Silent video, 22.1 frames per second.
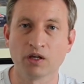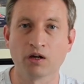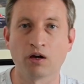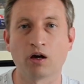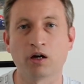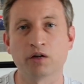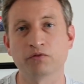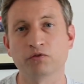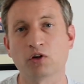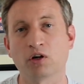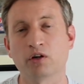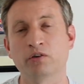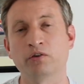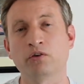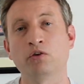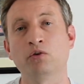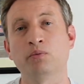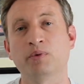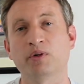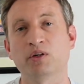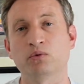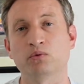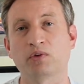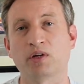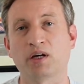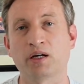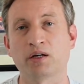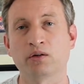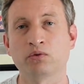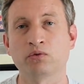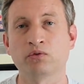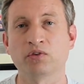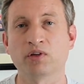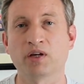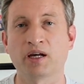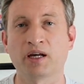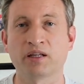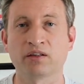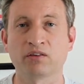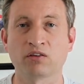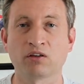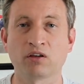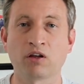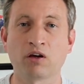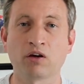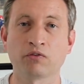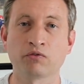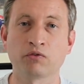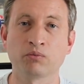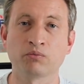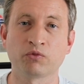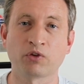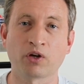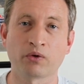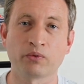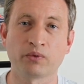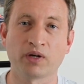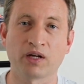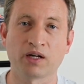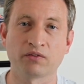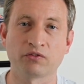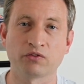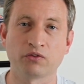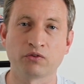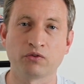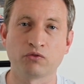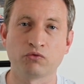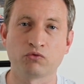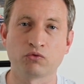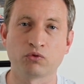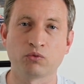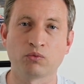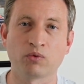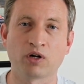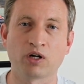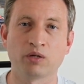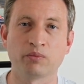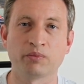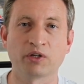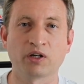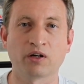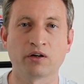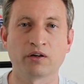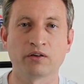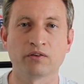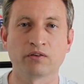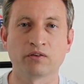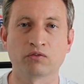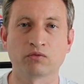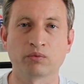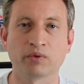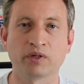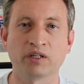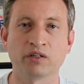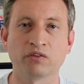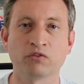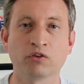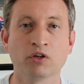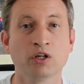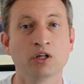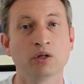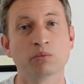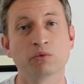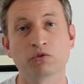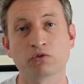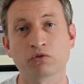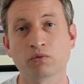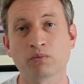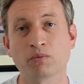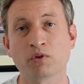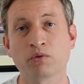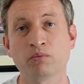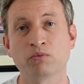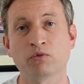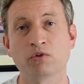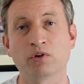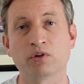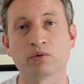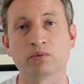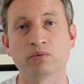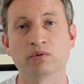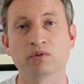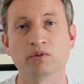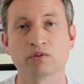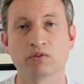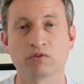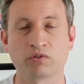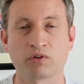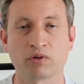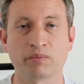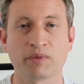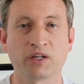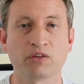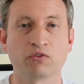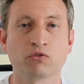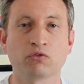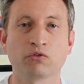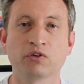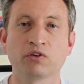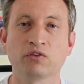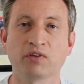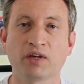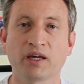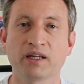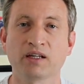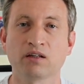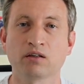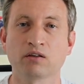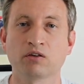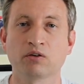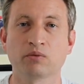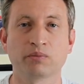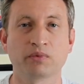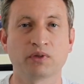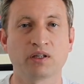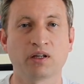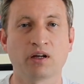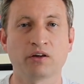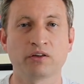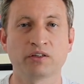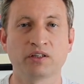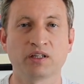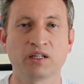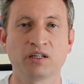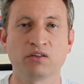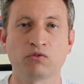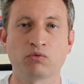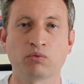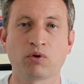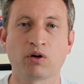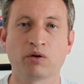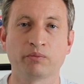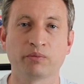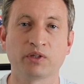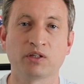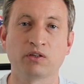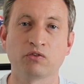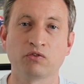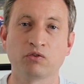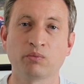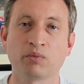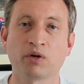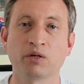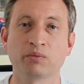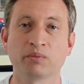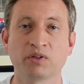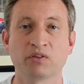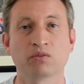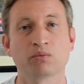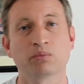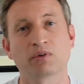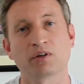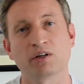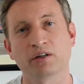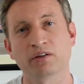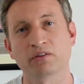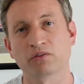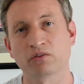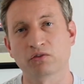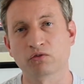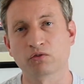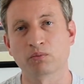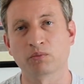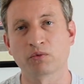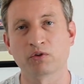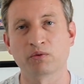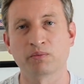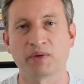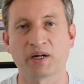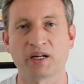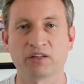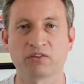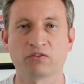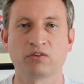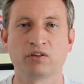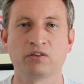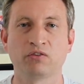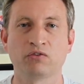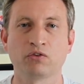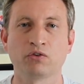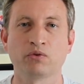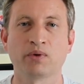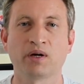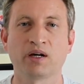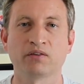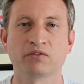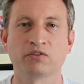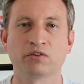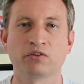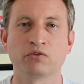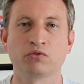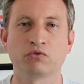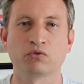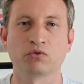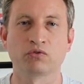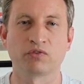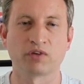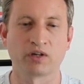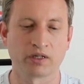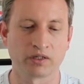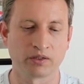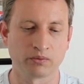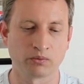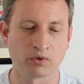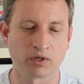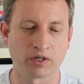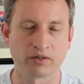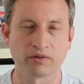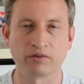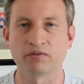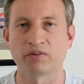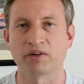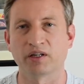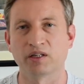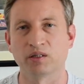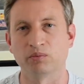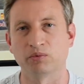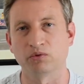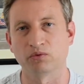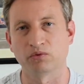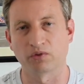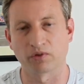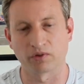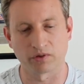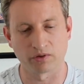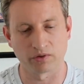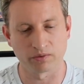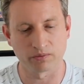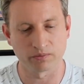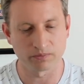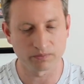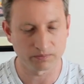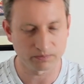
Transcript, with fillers: I've got a new build house and a lot of them don't have a neutral wire behind the switch, but some of them do. So make sure you take a look behind each one because you might be surprised that some of them actually do have a neutral wire available to you.